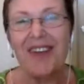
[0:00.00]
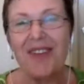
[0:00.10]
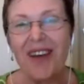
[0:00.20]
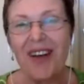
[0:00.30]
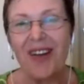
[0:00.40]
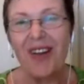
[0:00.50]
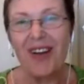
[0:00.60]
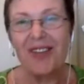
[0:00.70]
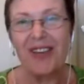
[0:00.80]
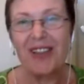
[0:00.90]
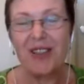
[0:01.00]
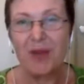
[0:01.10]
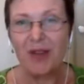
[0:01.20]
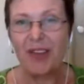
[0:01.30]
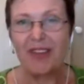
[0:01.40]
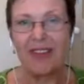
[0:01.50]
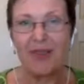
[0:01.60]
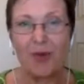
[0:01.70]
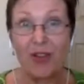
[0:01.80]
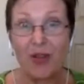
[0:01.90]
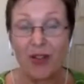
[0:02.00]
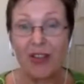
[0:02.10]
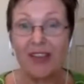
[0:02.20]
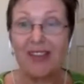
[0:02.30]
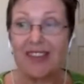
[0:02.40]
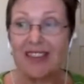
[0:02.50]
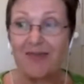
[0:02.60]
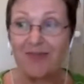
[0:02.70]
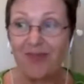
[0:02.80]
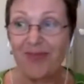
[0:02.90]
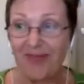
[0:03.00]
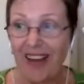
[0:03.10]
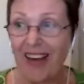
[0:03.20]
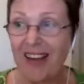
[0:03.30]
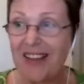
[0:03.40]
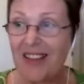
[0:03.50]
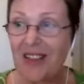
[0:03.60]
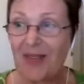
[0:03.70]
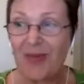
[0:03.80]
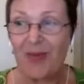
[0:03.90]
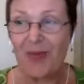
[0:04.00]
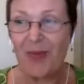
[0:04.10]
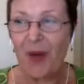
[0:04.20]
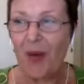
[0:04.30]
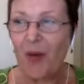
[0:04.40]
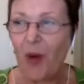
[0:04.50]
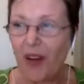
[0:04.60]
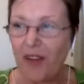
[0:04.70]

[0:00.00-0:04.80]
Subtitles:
You've had a lot of experience with doctors, and I mean, what